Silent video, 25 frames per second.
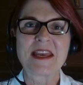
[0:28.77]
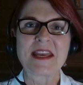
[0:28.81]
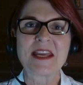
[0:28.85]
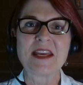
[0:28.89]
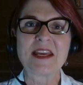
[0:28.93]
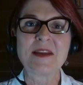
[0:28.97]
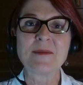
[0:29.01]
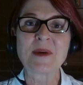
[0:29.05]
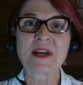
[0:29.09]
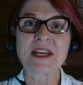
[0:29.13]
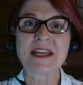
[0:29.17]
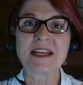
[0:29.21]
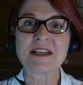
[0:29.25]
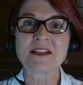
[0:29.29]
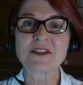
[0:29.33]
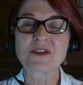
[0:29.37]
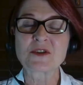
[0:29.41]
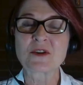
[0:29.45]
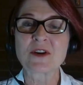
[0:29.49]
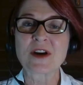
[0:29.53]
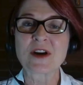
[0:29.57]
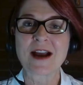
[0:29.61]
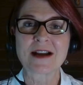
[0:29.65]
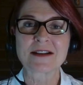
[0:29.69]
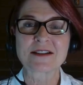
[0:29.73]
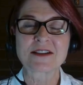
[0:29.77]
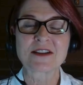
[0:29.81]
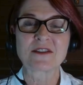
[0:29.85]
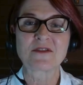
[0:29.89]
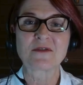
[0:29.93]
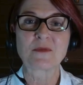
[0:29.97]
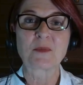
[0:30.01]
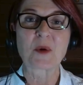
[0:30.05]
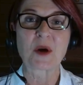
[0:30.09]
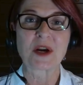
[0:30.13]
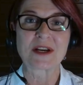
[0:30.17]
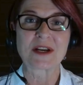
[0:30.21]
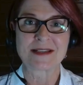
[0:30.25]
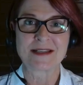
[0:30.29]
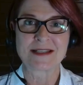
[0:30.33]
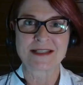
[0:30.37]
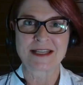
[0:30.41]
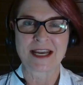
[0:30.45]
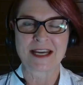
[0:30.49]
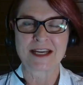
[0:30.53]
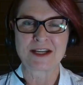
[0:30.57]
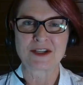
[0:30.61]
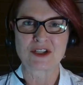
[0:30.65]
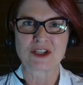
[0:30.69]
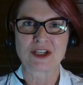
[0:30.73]
In my interactive
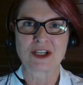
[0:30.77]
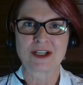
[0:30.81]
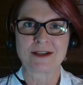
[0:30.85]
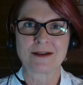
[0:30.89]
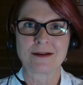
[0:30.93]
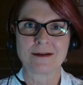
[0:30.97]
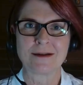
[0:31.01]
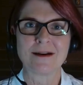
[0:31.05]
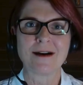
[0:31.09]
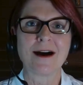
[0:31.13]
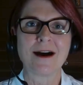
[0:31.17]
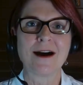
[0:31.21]
presentation,